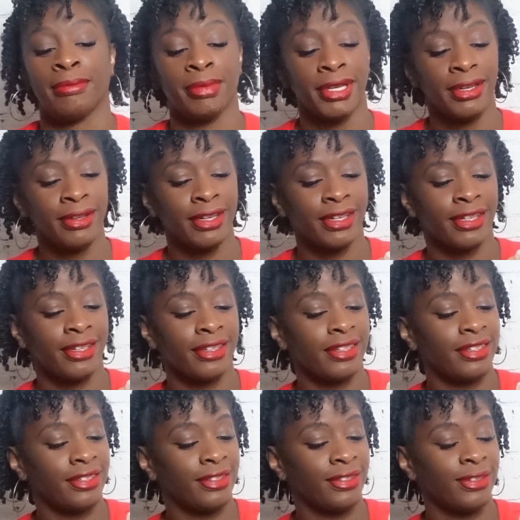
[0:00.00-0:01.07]
computer
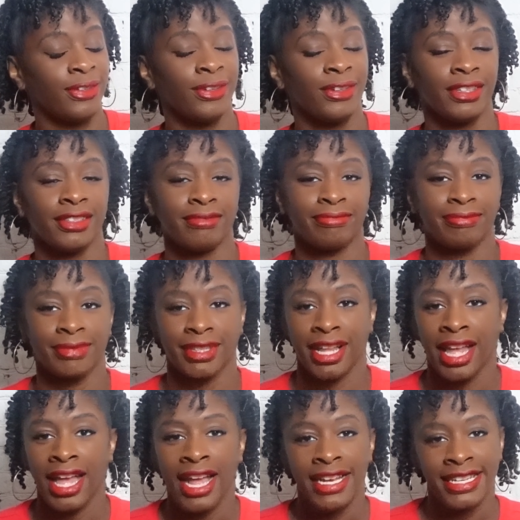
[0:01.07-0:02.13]
or
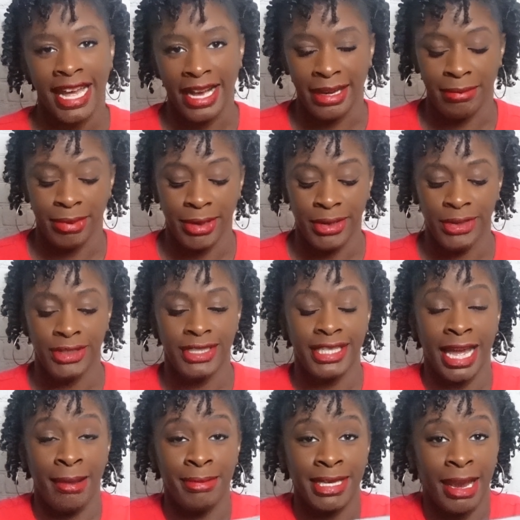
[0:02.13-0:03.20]
not computer,
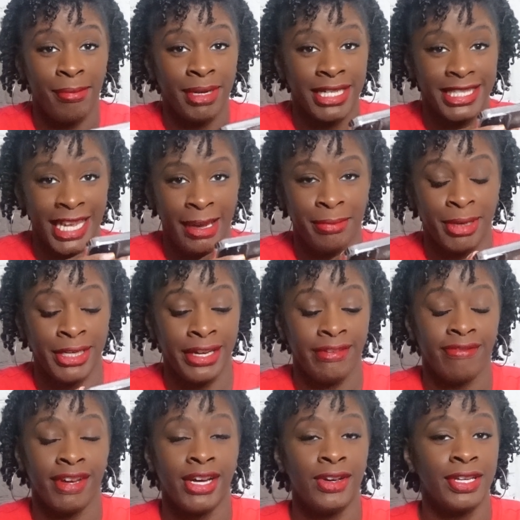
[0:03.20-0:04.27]
tappity tap on their
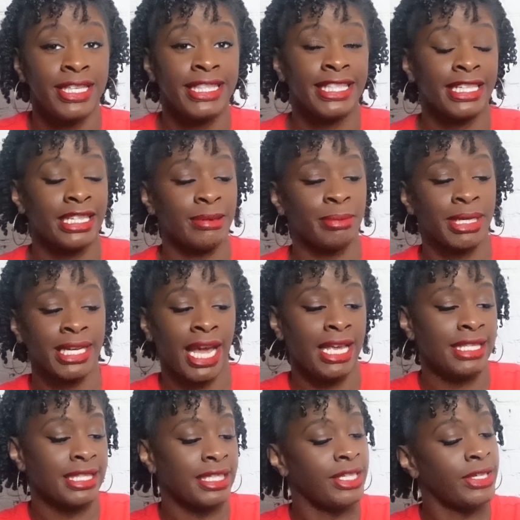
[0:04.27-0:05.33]
phone and send them a nice